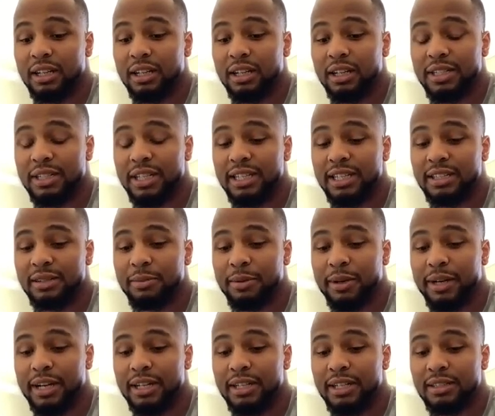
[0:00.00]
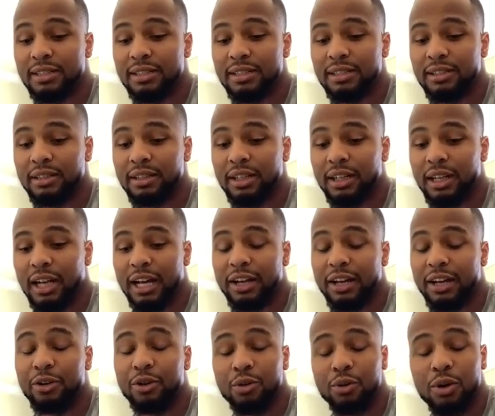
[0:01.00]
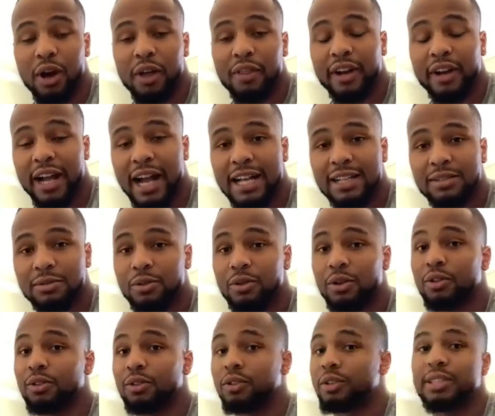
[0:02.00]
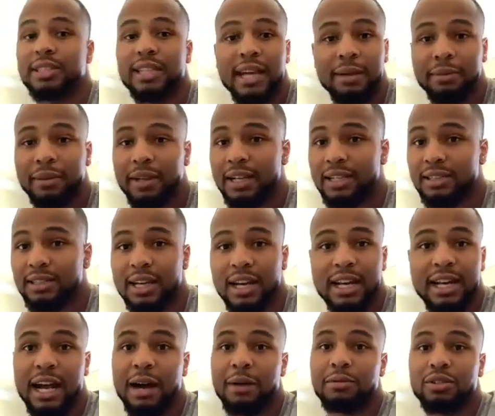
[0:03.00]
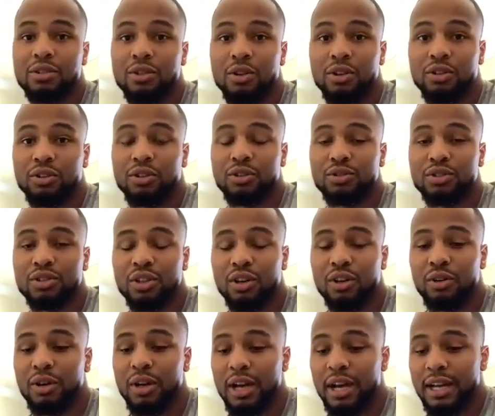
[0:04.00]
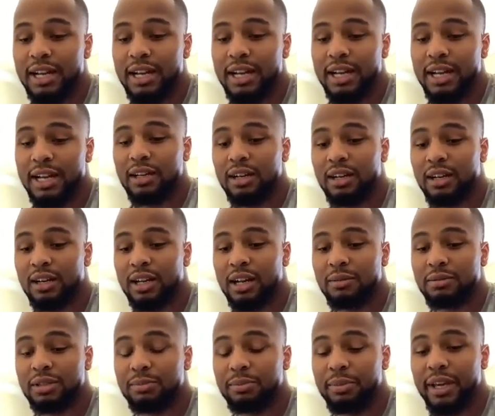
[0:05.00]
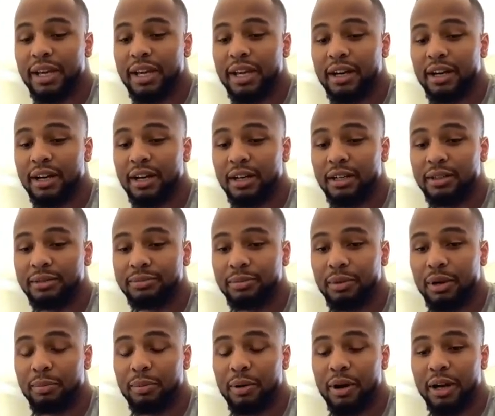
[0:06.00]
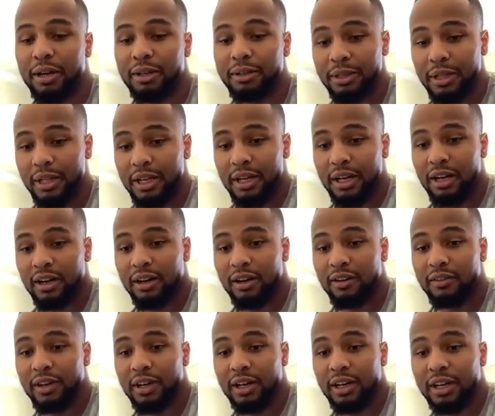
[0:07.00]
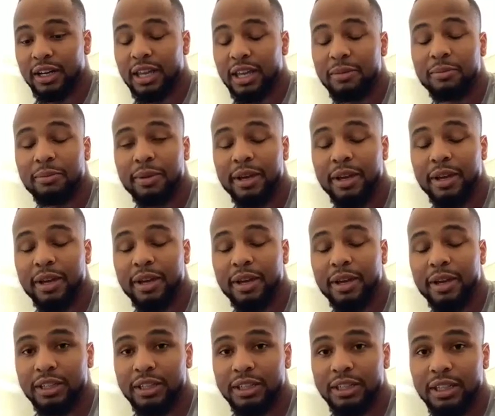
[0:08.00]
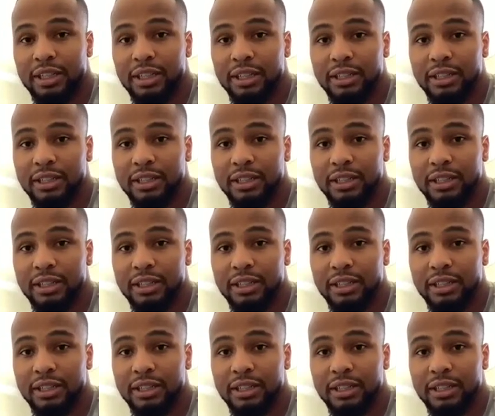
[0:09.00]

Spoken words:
easy because I knew other guys were going through the same things I was going through. So that was a big a part of keeping me going. And